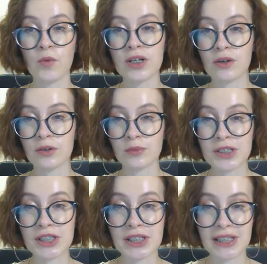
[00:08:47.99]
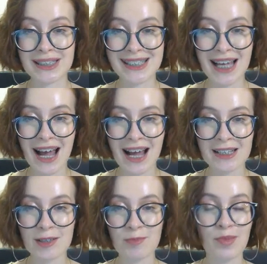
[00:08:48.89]
We're almost
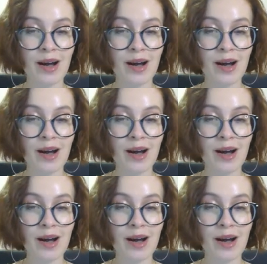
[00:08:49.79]
done,